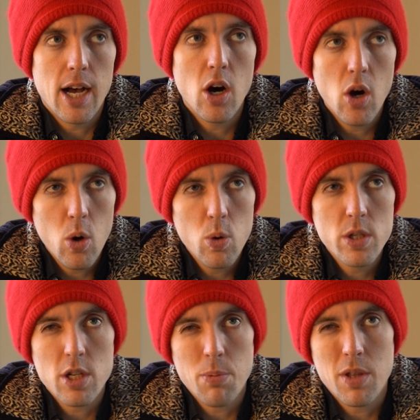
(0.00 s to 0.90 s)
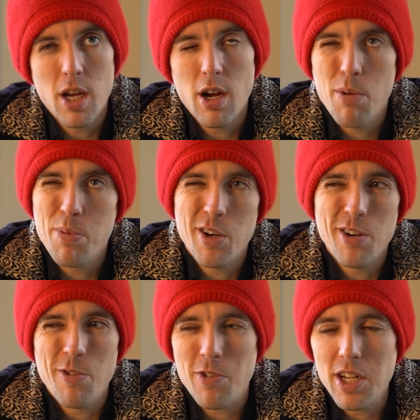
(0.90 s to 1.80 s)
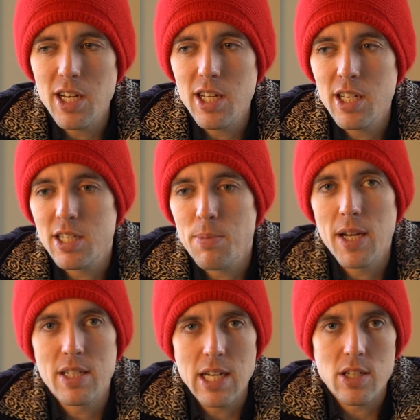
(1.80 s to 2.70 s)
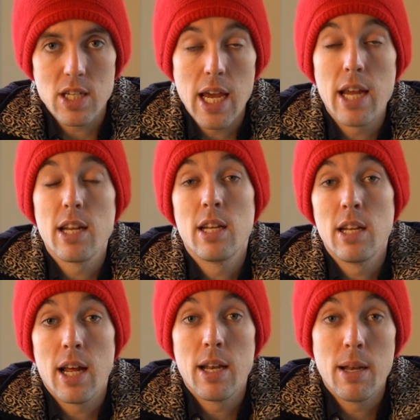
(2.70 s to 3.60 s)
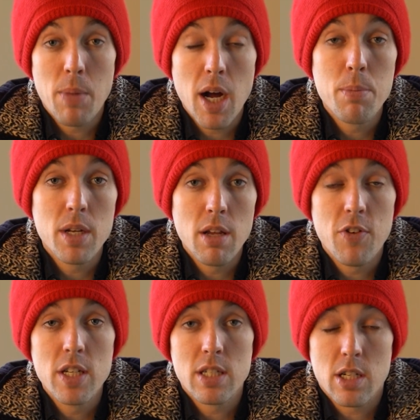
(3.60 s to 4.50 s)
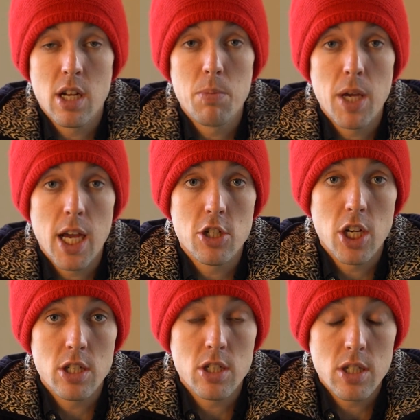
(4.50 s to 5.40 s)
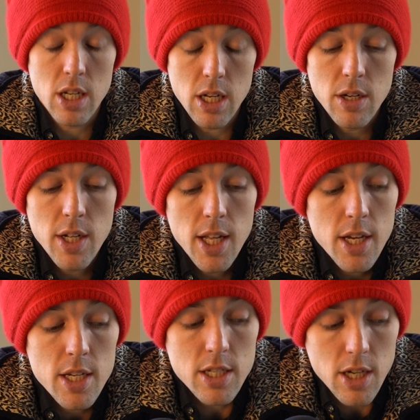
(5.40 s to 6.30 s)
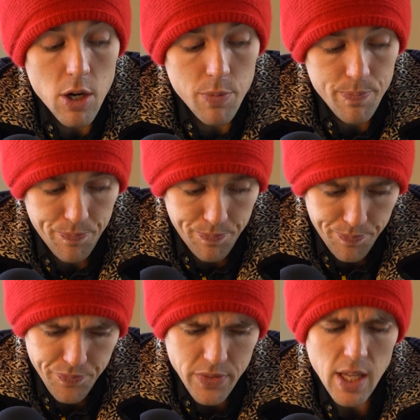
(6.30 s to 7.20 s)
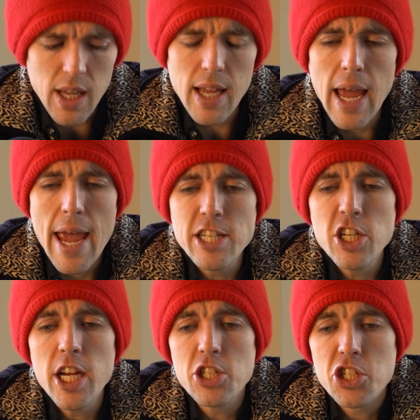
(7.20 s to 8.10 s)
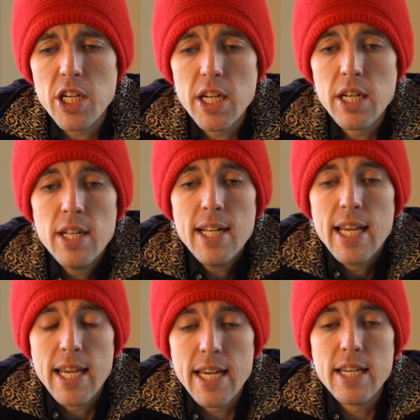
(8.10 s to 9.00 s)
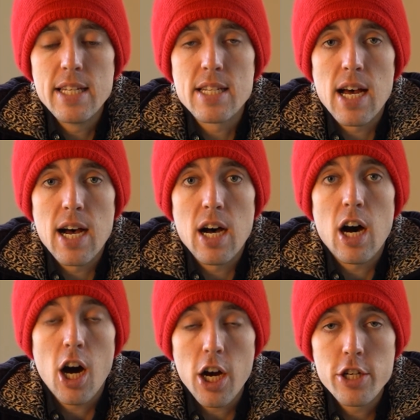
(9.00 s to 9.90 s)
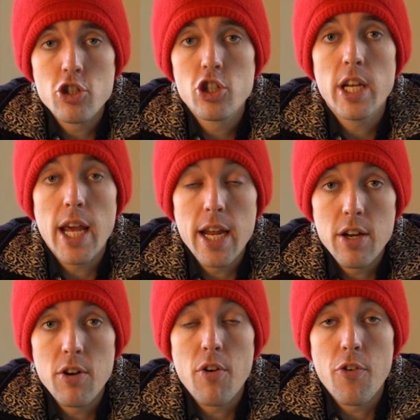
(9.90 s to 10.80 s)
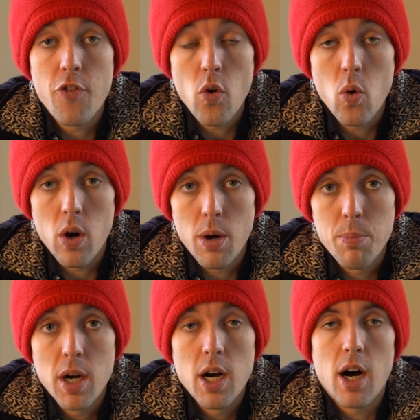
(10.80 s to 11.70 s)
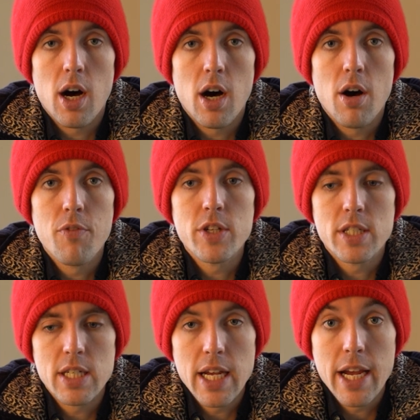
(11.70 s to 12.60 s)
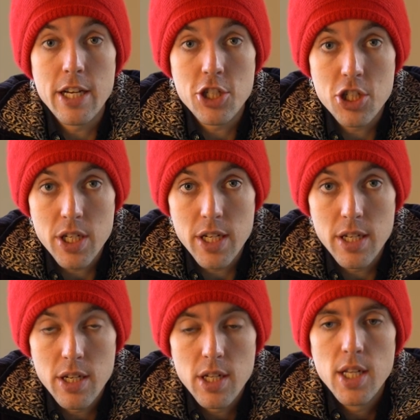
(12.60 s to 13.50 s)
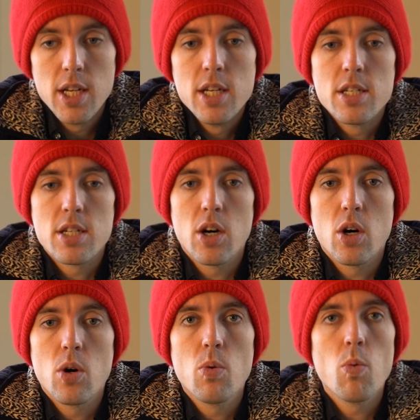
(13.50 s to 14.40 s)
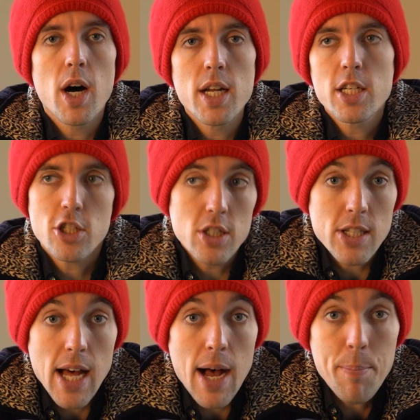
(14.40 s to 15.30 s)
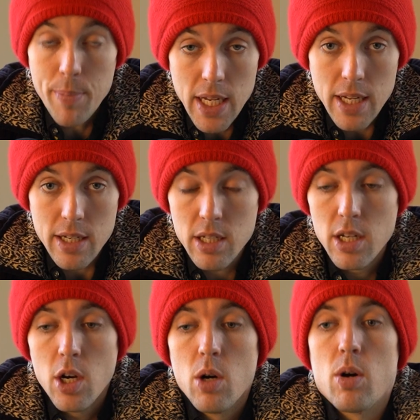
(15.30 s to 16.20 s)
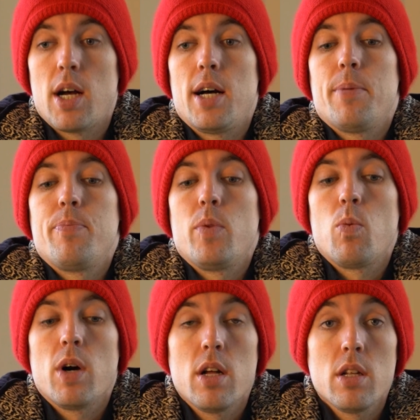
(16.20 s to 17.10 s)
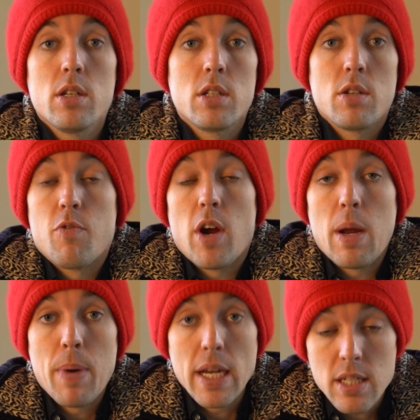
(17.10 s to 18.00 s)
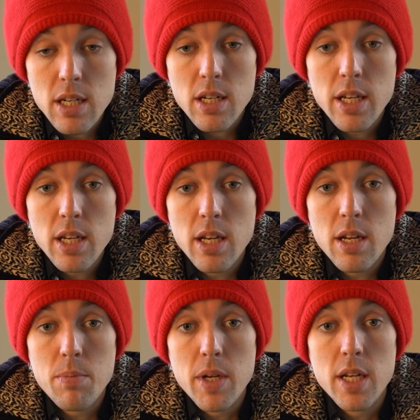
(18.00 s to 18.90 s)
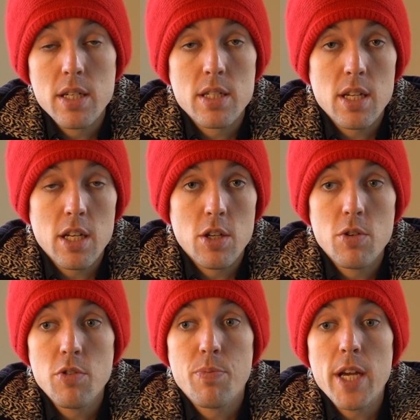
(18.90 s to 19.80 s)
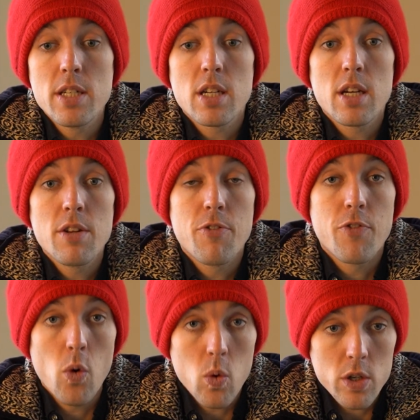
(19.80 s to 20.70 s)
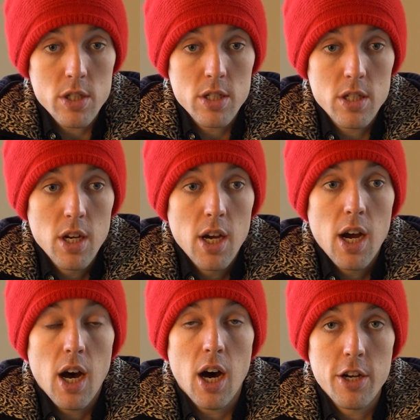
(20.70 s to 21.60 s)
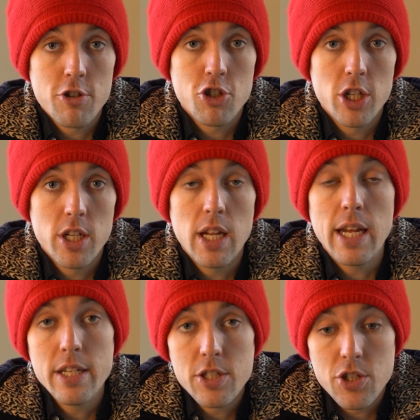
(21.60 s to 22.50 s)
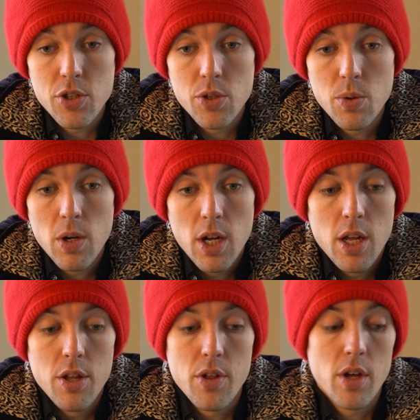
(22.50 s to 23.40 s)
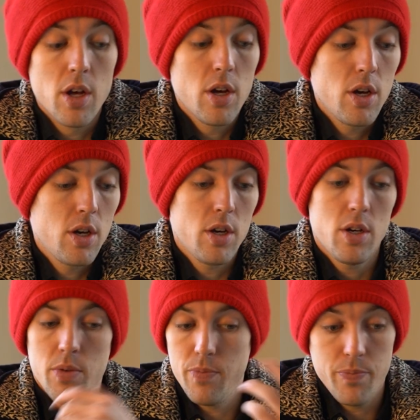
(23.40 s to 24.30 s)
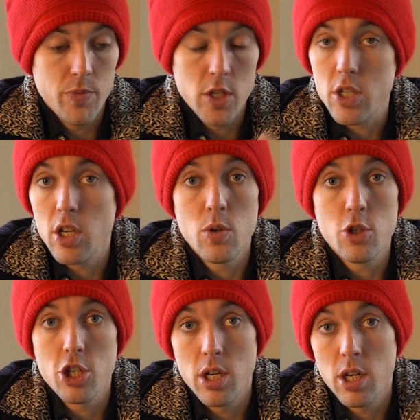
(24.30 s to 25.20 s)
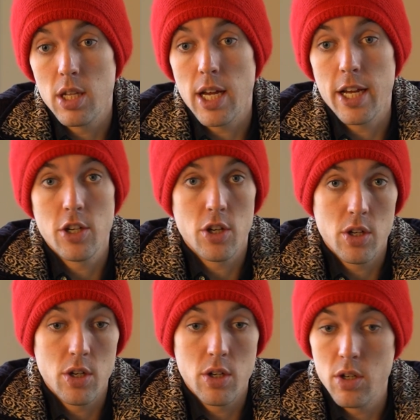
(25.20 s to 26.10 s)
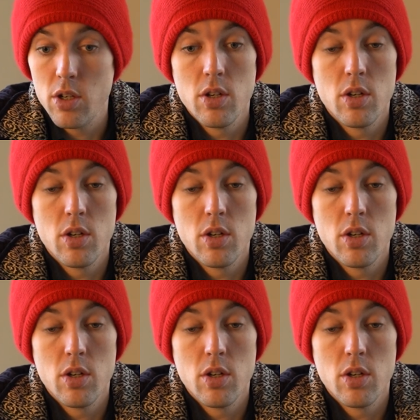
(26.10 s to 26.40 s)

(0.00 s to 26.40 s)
O is up there, but really it's about Delta 8, and my belief is going to be HHC. So HHC is a hydrogenated form of THC. So what does that mean? Well, very basically, it means that you've basically forced hydrogen into the solution that you